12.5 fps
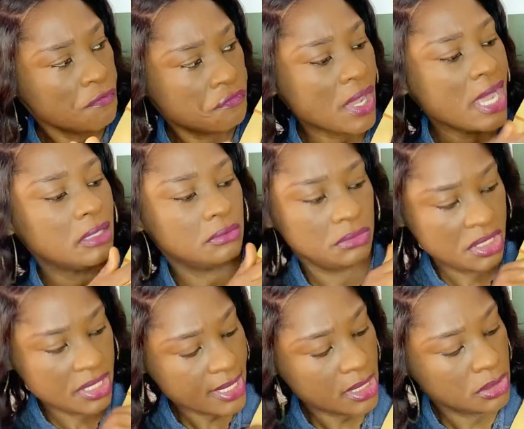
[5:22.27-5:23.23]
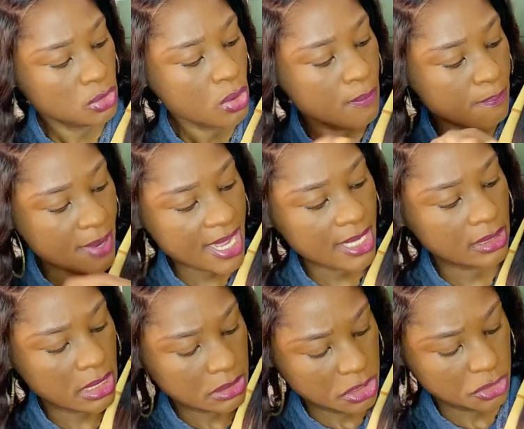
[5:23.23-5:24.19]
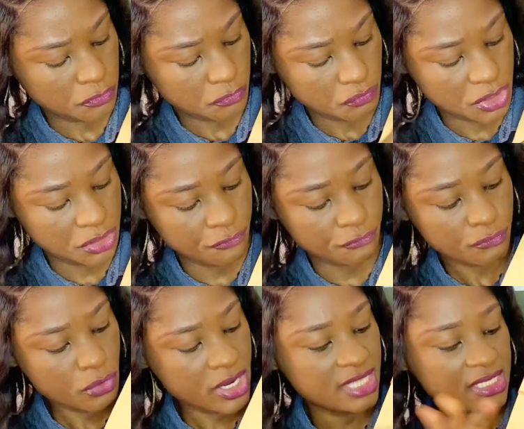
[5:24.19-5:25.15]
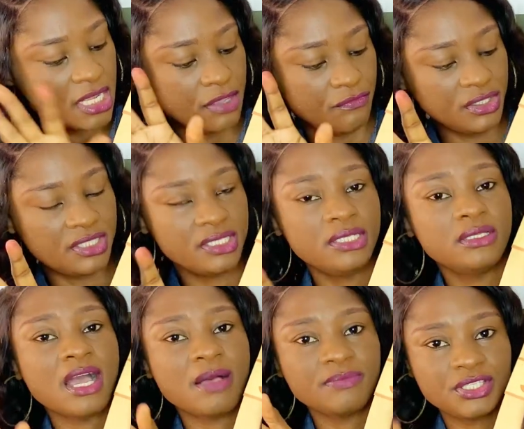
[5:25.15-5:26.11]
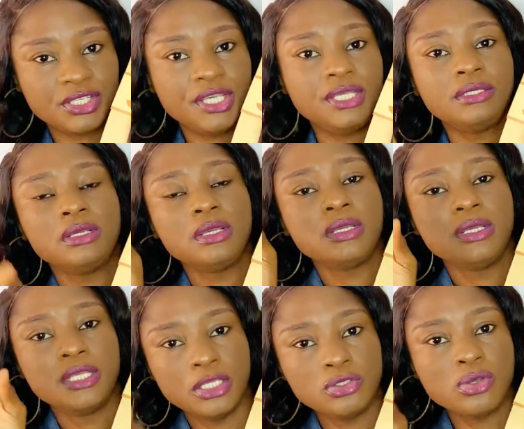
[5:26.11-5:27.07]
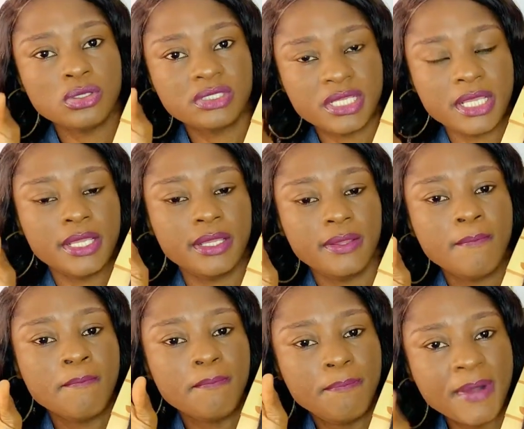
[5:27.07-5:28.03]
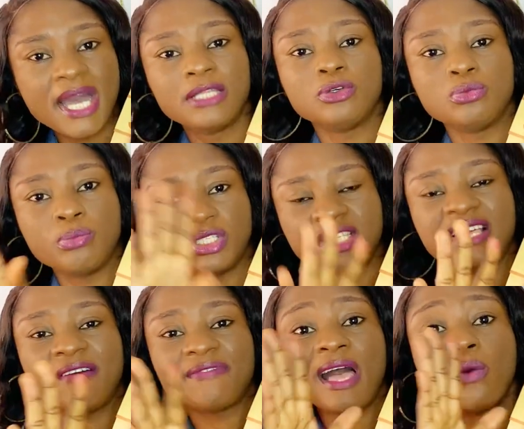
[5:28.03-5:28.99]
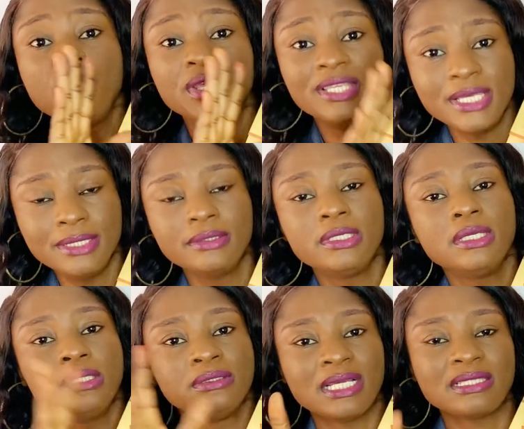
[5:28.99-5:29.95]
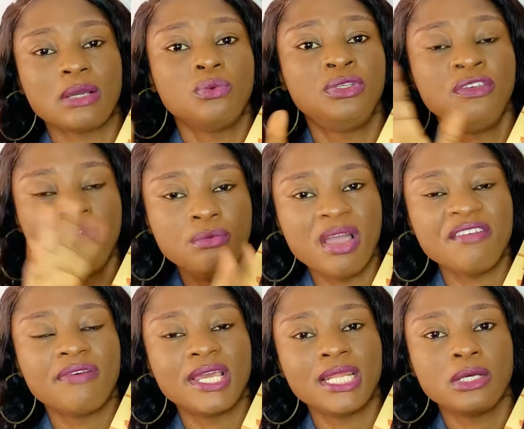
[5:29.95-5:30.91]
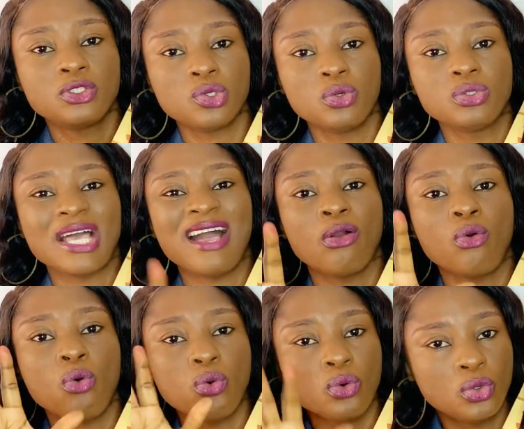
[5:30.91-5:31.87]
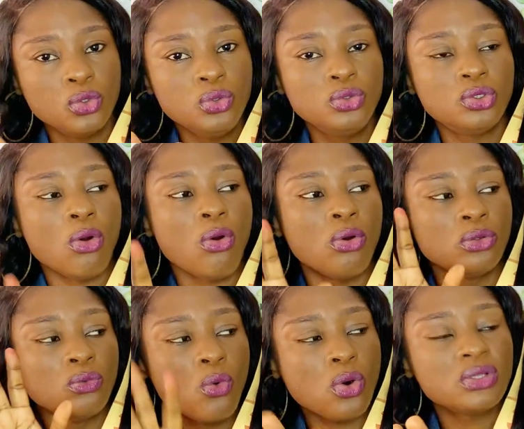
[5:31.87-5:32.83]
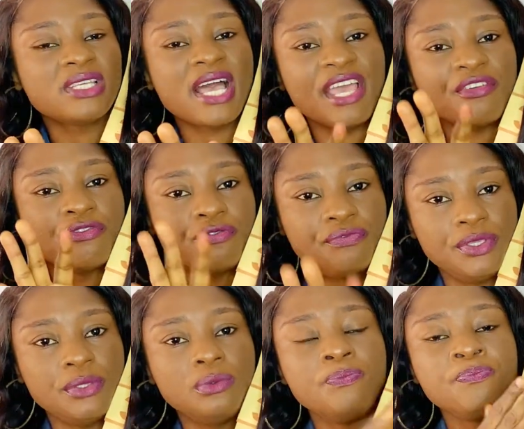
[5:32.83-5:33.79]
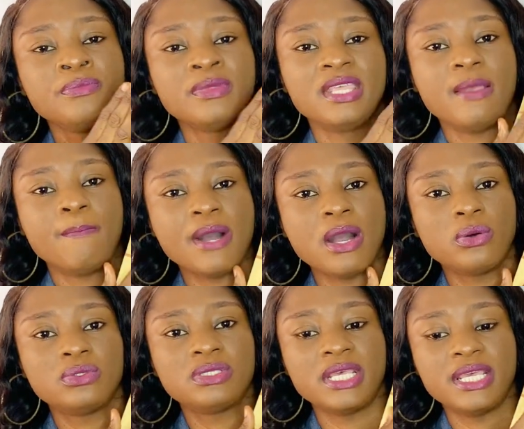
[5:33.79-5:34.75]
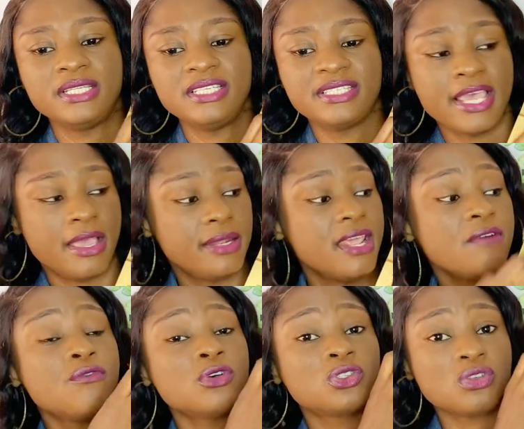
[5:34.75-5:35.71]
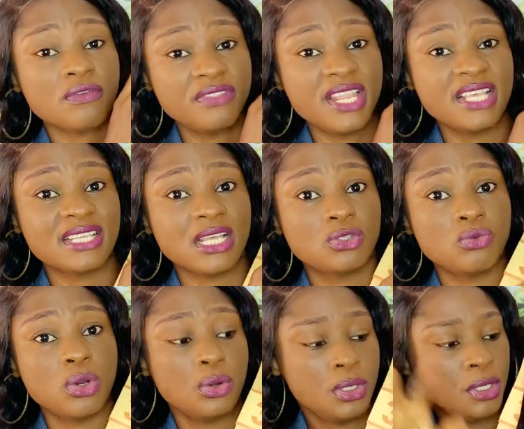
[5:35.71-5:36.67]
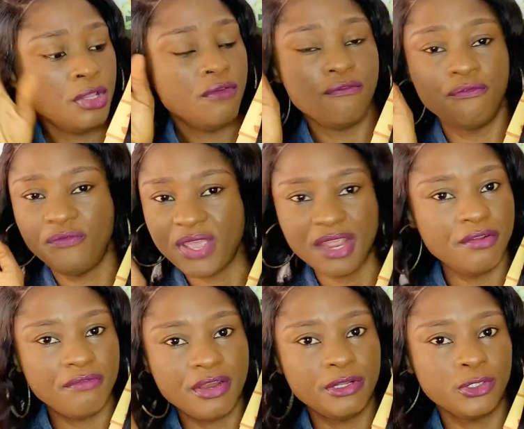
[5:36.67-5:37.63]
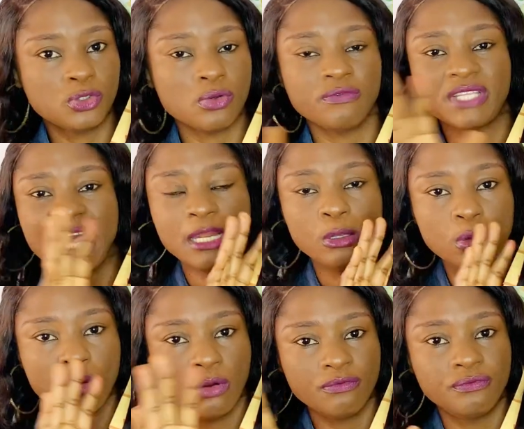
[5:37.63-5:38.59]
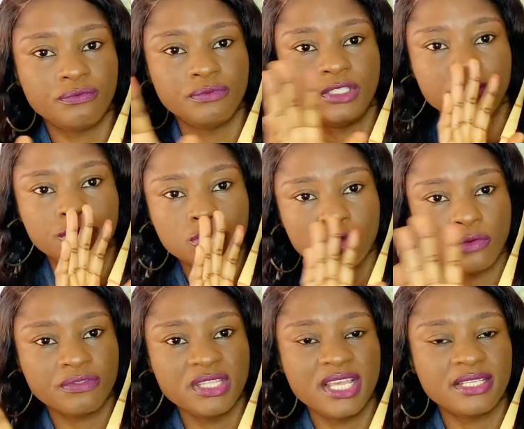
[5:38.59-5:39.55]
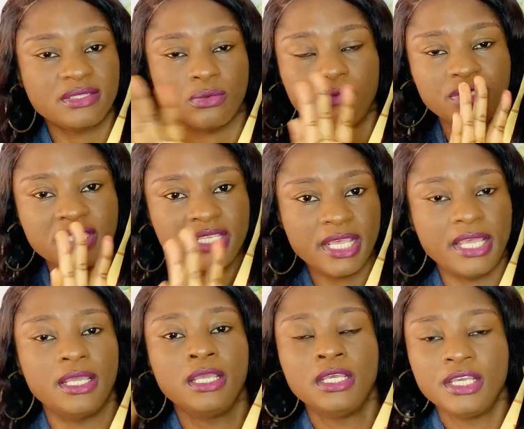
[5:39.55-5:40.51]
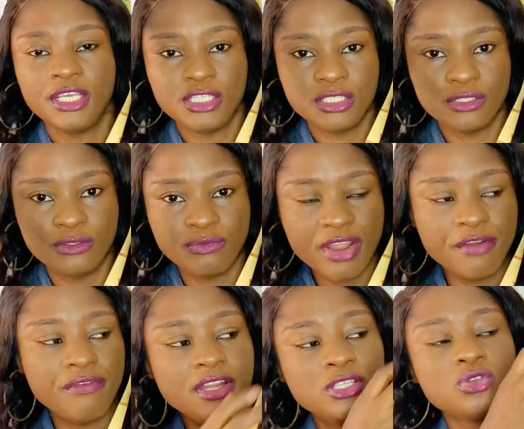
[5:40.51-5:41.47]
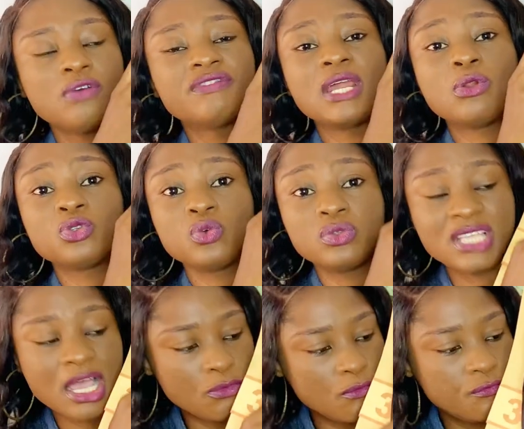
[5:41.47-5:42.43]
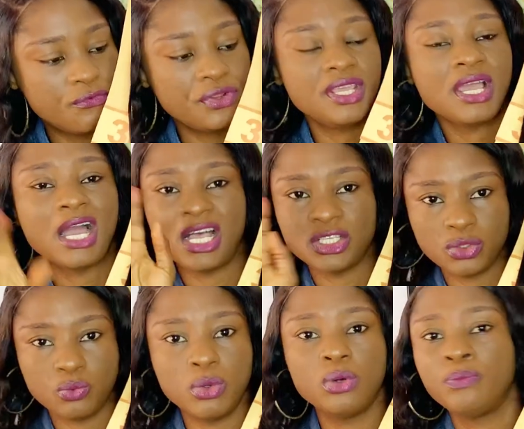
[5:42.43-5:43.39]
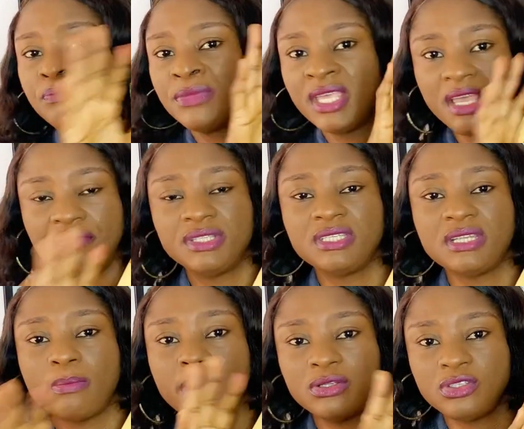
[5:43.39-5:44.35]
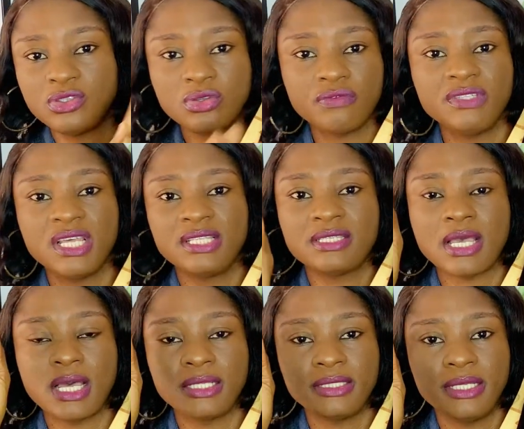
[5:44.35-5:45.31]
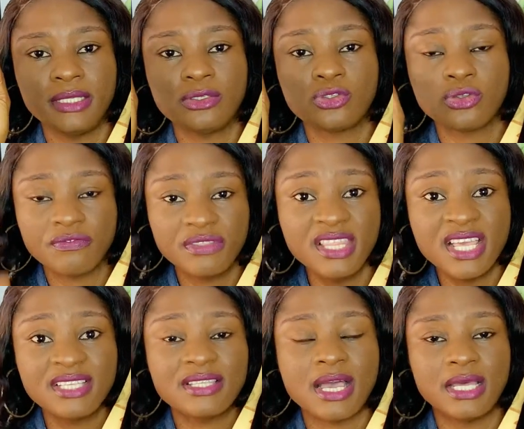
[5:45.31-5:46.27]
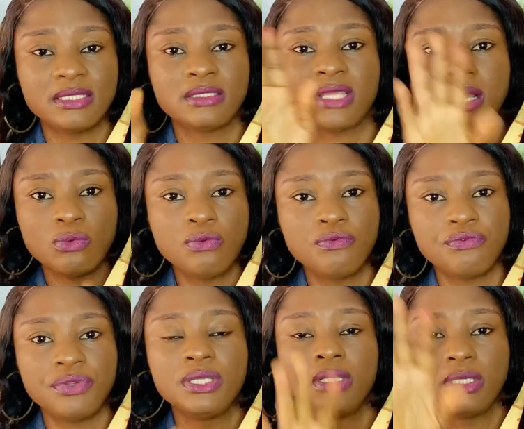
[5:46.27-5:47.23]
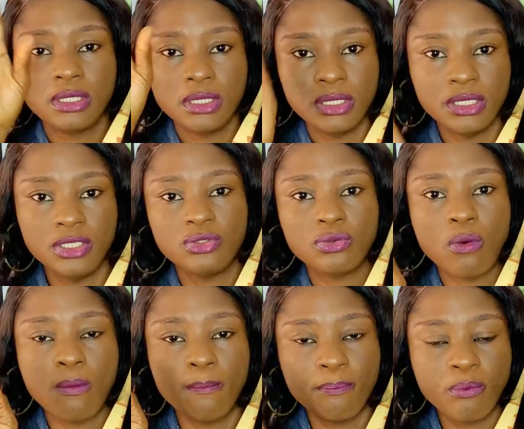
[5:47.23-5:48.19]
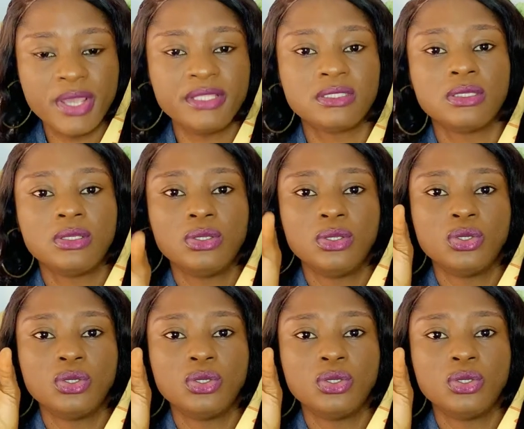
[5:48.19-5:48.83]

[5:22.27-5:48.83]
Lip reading: far the hair is not bad, at least with the fullness and everything I'm seeing is not bad, but it's after wigging that I will give you my final thought and conclude on what I feel about this hair. Then for softness as well, very soft. I love the softness of this hair. It's very soft and also tangle free as well. Everything about the softness and tangle free is on point.